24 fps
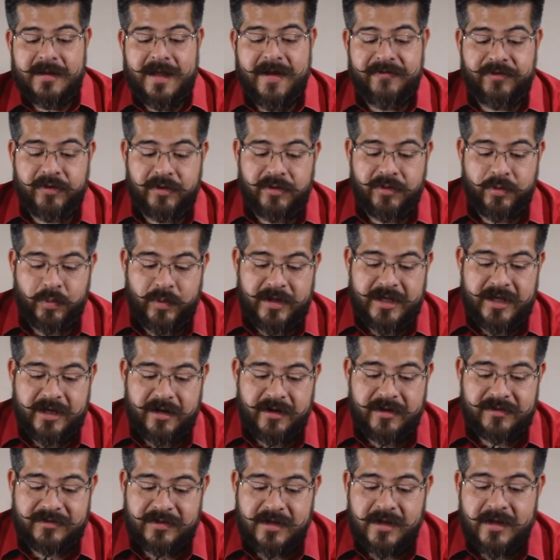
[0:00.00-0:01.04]
after 3
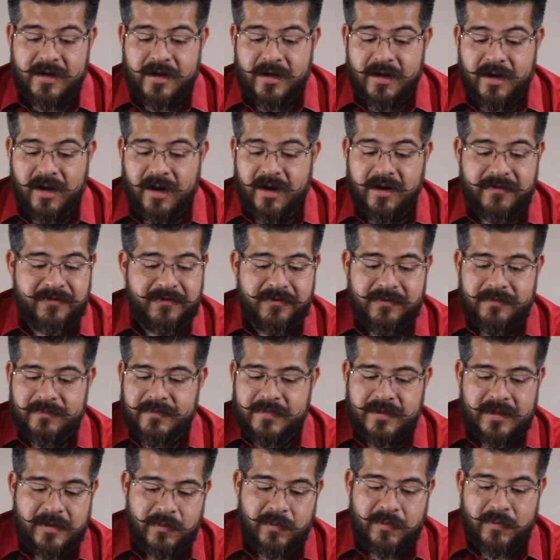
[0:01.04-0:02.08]
years of
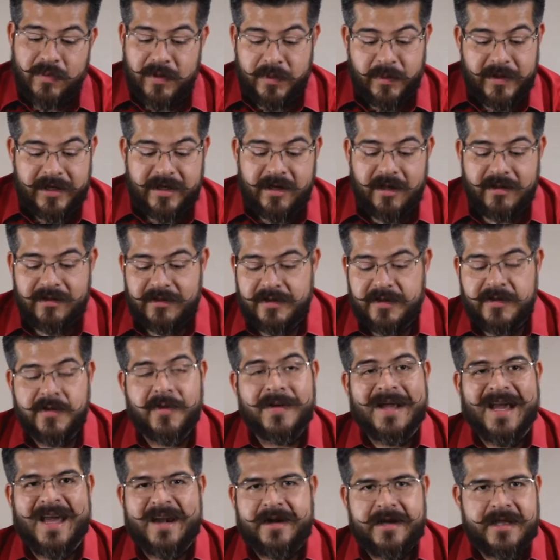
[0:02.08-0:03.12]
what we call it,
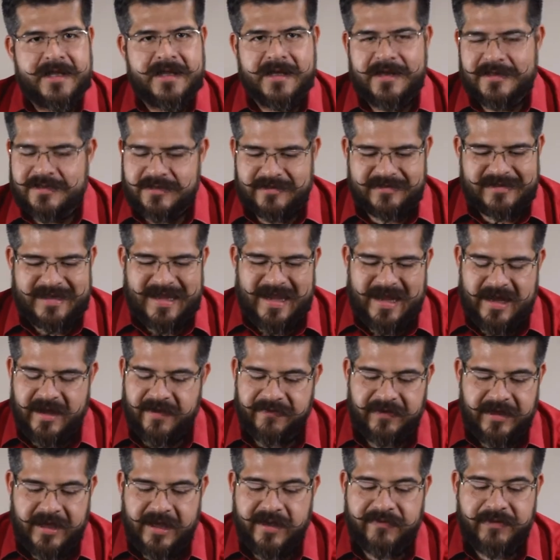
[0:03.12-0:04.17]
carrilla, just
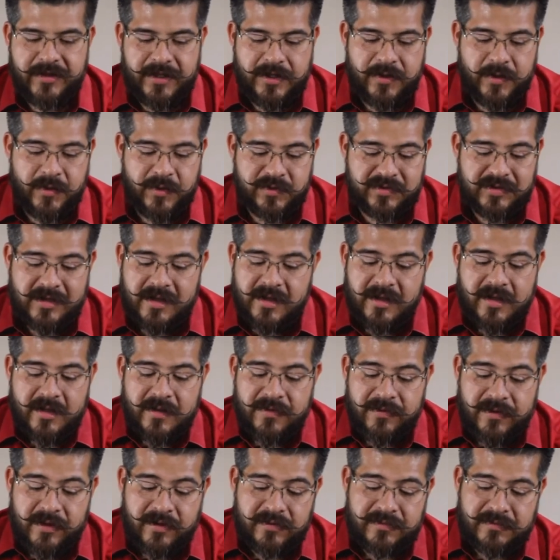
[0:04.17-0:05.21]
heavy, heavy use.
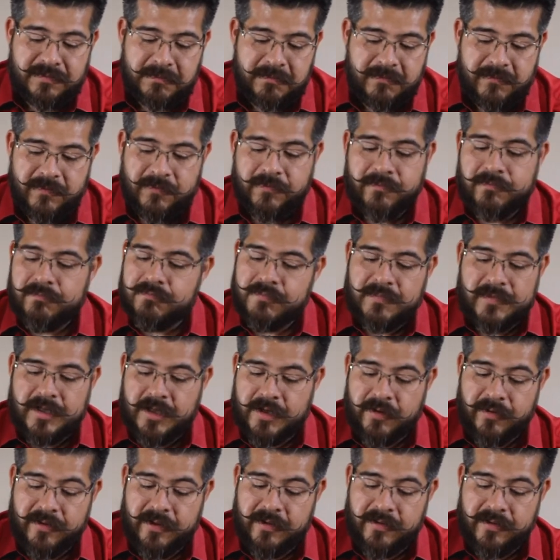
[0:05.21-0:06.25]
There's,
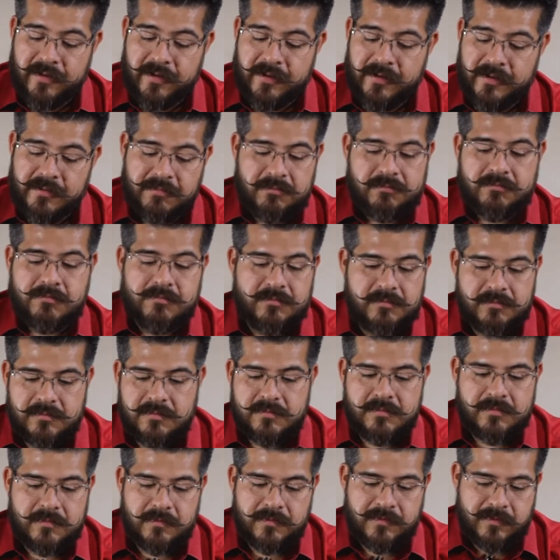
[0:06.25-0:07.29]
they're
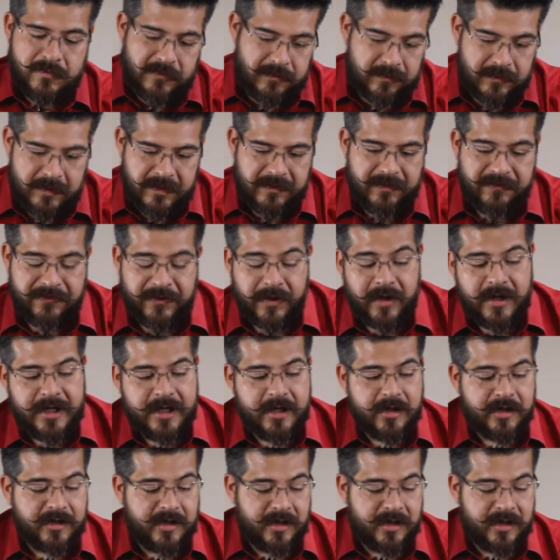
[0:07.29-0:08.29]
in fairly good